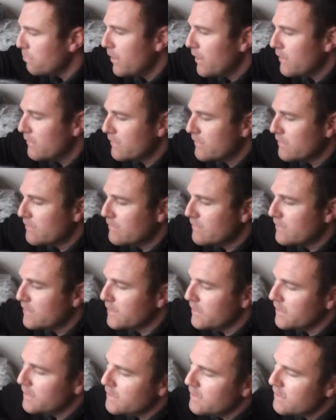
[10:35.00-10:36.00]
plug this
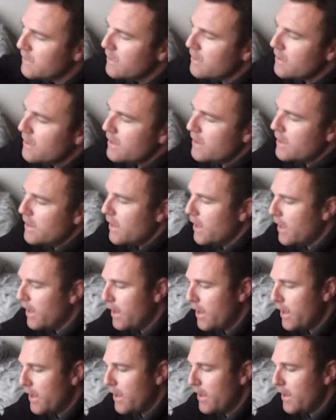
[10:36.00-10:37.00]
in,
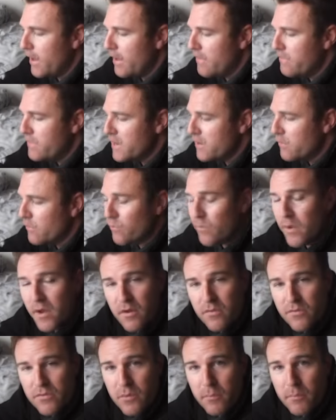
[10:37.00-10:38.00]
and then it will
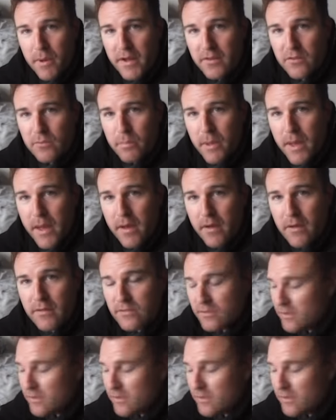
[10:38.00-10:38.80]
run off your mains power,